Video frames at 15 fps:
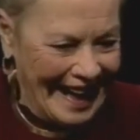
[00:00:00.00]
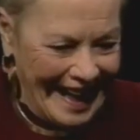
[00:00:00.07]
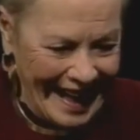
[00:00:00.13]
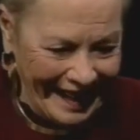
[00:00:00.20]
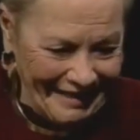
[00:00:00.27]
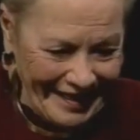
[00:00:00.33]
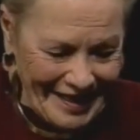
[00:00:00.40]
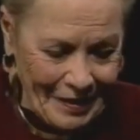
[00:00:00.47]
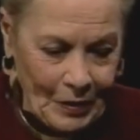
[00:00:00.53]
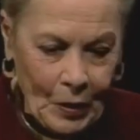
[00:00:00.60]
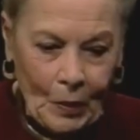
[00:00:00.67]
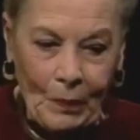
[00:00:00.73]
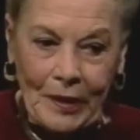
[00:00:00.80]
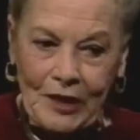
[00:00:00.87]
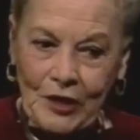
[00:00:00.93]
I was so,
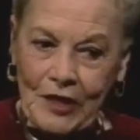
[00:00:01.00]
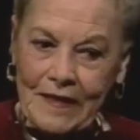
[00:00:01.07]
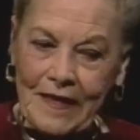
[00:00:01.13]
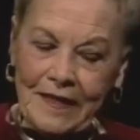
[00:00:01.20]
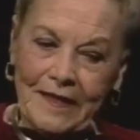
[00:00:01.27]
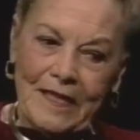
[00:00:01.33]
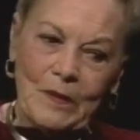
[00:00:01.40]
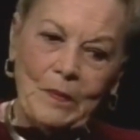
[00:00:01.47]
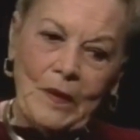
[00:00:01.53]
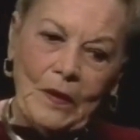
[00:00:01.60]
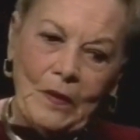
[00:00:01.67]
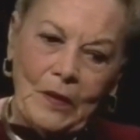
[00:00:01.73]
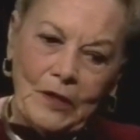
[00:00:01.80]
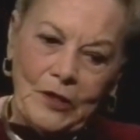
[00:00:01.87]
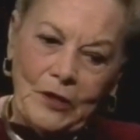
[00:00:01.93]
but she said, just
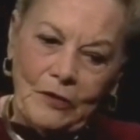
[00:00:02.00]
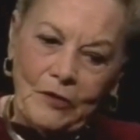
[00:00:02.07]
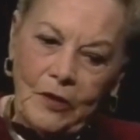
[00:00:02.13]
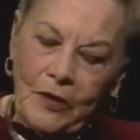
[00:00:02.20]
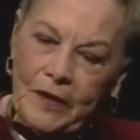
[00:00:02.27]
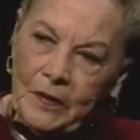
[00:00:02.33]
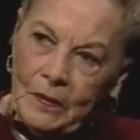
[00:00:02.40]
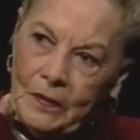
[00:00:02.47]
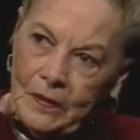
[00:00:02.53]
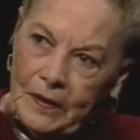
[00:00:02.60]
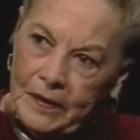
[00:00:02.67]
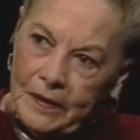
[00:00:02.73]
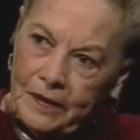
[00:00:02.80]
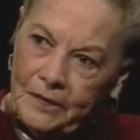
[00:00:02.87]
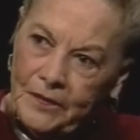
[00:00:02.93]
because you're growing
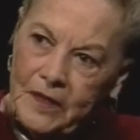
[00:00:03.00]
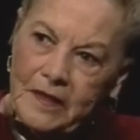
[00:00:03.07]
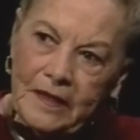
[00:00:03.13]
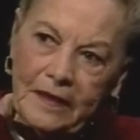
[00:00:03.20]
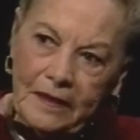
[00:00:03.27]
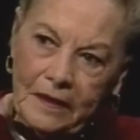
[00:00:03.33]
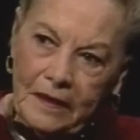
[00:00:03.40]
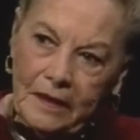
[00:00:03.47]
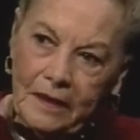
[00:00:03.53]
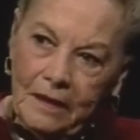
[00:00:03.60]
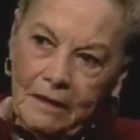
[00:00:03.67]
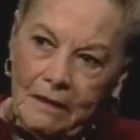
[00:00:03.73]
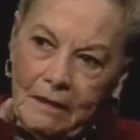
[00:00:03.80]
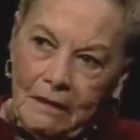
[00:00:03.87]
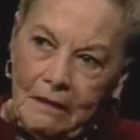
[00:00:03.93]
older physically
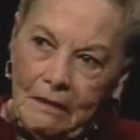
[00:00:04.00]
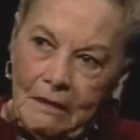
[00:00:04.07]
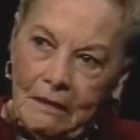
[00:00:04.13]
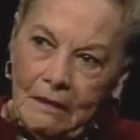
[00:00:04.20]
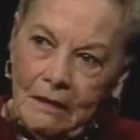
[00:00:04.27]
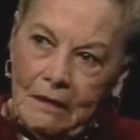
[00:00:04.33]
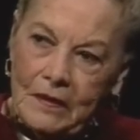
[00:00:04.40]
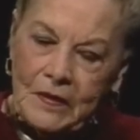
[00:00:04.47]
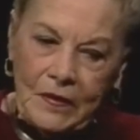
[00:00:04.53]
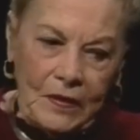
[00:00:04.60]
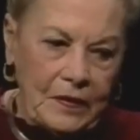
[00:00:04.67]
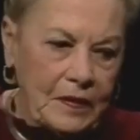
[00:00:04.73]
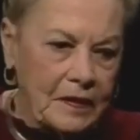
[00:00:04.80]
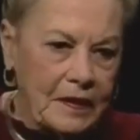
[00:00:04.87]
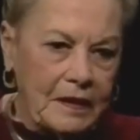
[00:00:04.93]
mm-hmm.
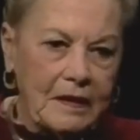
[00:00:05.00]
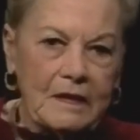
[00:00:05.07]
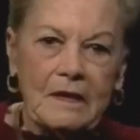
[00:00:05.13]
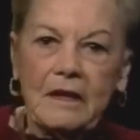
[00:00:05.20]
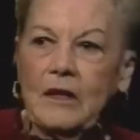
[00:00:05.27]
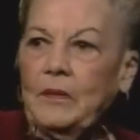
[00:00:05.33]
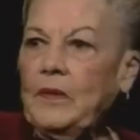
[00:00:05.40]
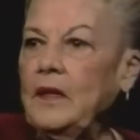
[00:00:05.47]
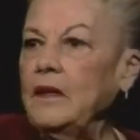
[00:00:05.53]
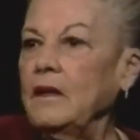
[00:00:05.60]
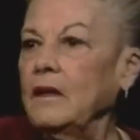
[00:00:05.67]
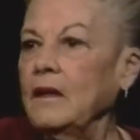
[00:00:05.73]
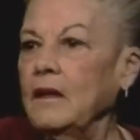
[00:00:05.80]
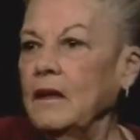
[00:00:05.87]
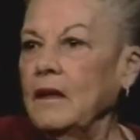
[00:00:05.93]
certainly does not mean
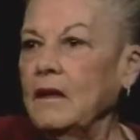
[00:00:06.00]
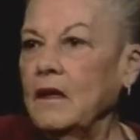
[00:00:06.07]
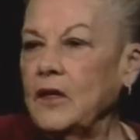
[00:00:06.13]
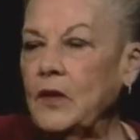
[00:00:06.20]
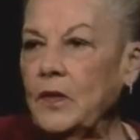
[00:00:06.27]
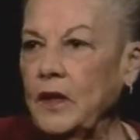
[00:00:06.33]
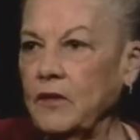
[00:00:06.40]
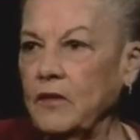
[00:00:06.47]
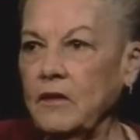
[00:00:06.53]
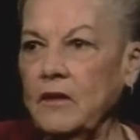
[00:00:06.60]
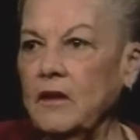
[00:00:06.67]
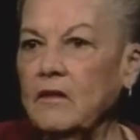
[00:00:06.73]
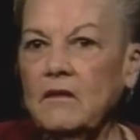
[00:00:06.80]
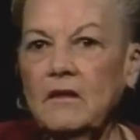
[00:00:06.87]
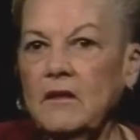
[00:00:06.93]
that you are growing
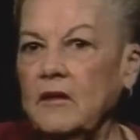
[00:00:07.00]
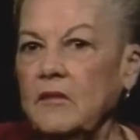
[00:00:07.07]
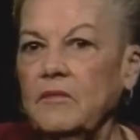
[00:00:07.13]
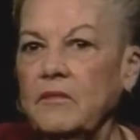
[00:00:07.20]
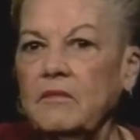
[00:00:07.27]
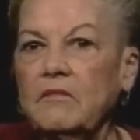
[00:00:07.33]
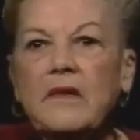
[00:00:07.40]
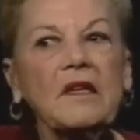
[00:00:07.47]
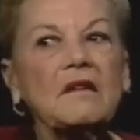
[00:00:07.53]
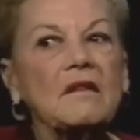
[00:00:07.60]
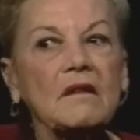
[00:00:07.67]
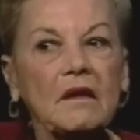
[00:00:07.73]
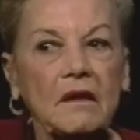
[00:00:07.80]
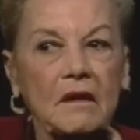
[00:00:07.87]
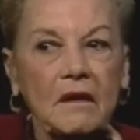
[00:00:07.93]
older
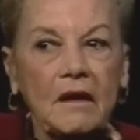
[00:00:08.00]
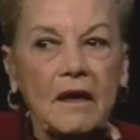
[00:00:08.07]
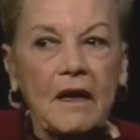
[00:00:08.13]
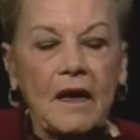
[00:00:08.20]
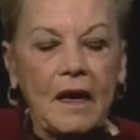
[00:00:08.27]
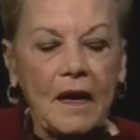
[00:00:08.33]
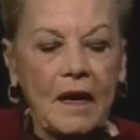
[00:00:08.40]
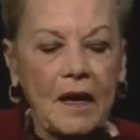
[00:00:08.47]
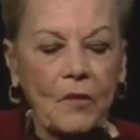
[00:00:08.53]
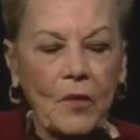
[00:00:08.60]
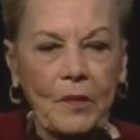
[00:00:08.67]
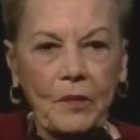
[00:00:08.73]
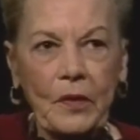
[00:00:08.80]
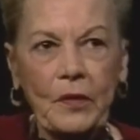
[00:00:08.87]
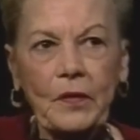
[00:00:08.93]
mentally. And what
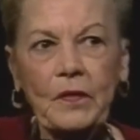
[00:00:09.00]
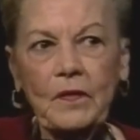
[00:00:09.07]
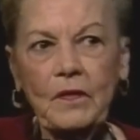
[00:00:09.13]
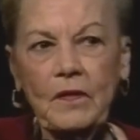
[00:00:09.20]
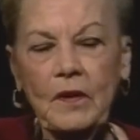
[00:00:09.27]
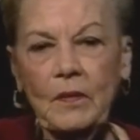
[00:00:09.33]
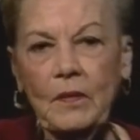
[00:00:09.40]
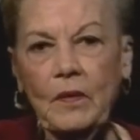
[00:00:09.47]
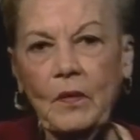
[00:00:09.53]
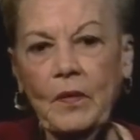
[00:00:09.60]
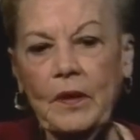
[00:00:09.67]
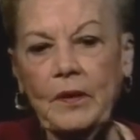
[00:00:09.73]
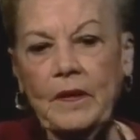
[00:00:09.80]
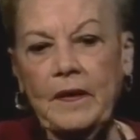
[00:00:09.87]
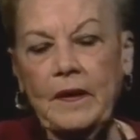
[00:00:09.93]
most of them,
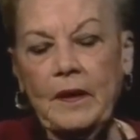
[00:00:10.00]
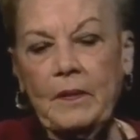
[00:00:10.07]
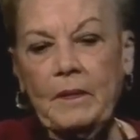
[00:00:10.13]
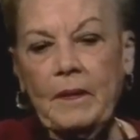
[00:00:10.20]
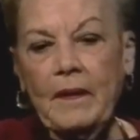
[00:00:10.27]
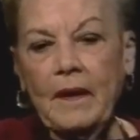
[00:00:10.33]
what, um,